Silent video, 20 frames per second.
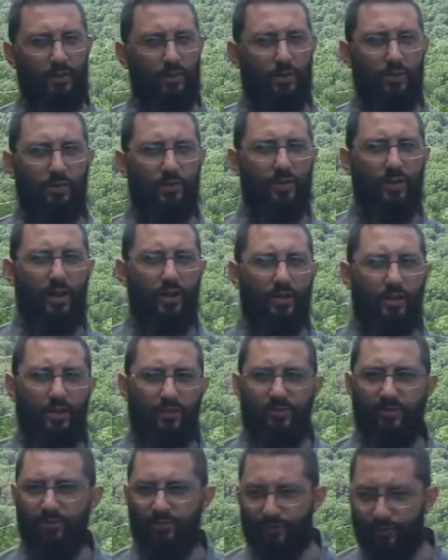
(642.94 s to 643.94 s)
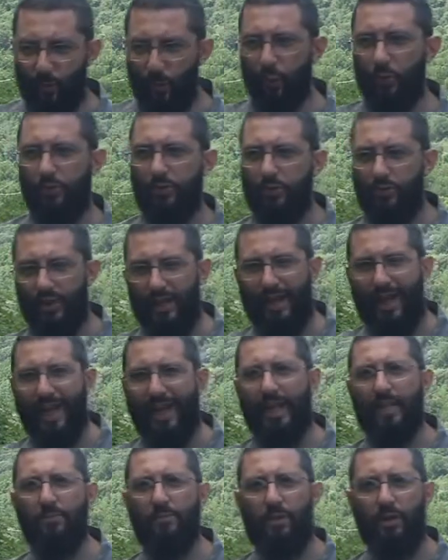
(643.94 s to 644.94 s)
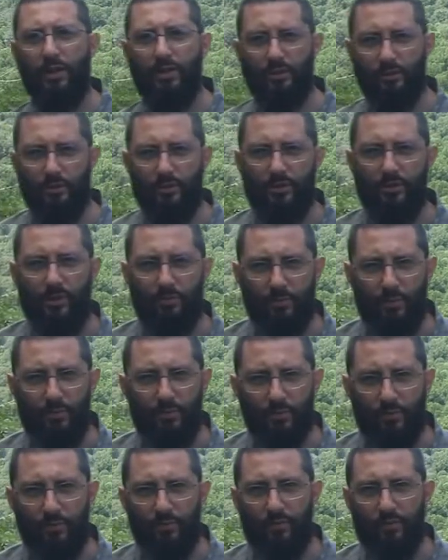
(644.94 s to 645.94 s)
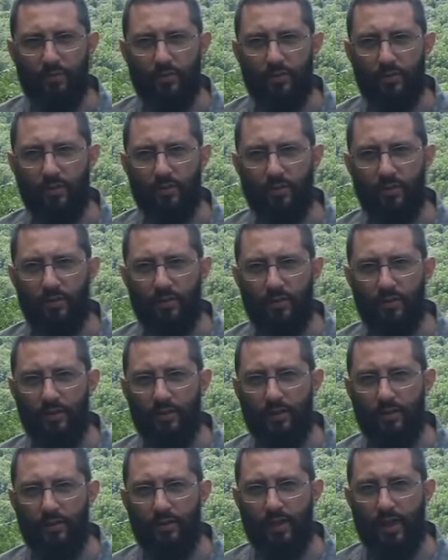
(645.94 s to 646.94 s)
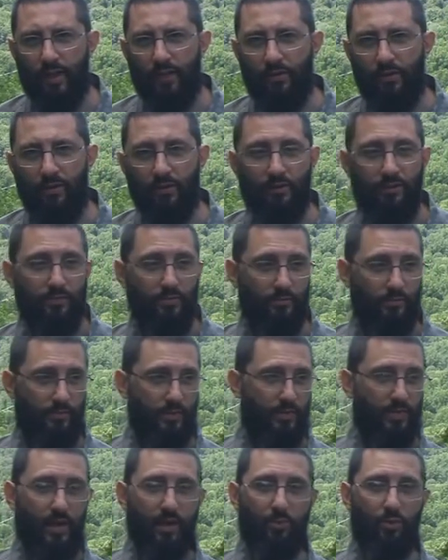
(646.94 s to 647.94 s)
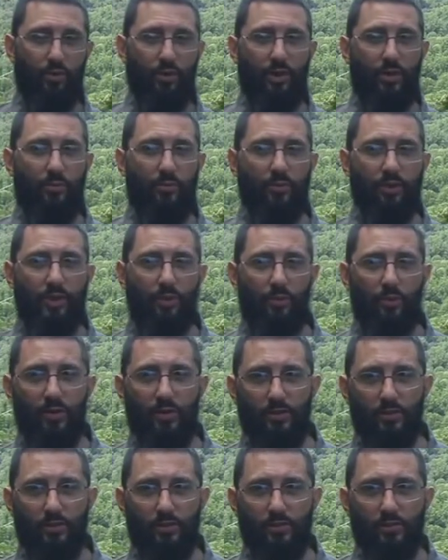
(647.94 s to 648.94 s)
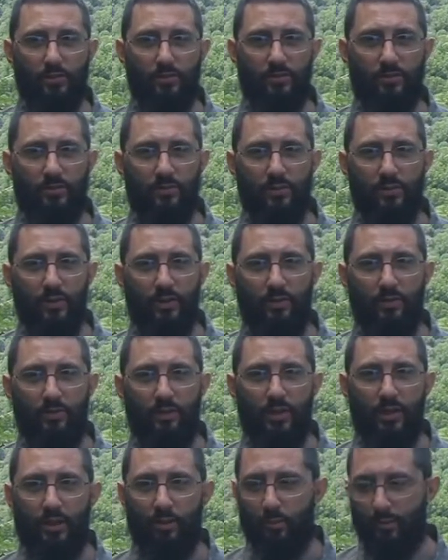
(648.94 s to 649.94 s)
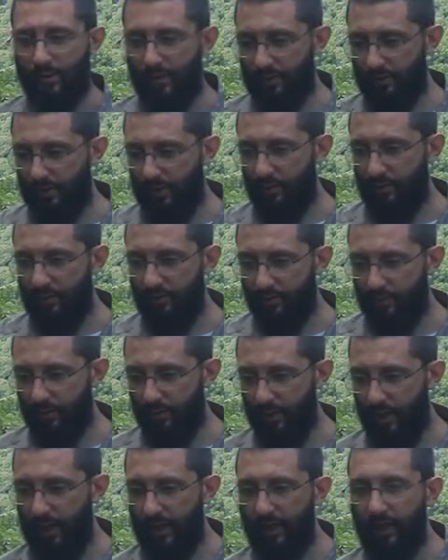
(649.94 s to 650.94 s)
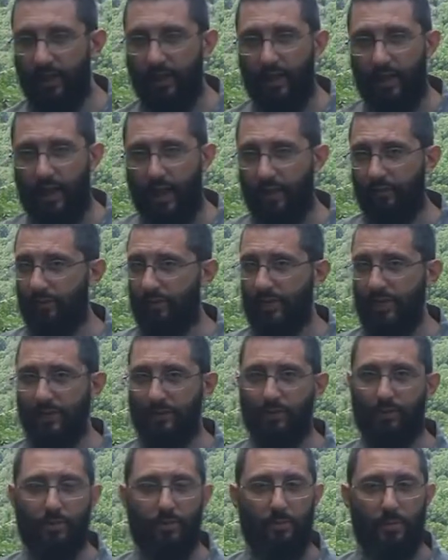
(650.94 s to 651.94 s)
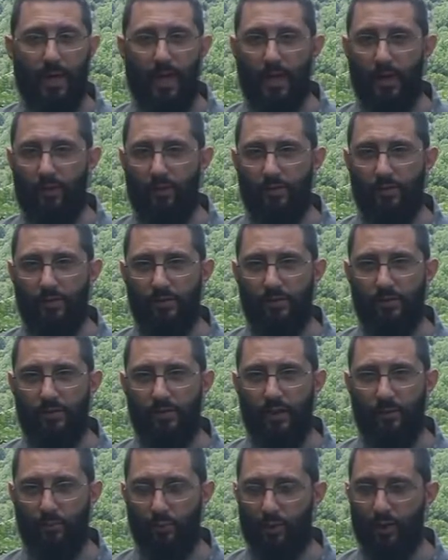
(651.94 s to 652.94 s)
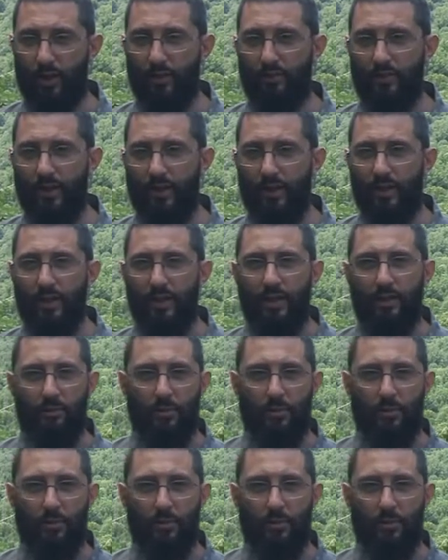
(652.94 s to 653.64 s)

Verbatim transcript: The Lord is not going to force anybody to accept the truth. Now, the time will come when they will, you know, when they stand before God, every knee is going to bow. I'm aware of that.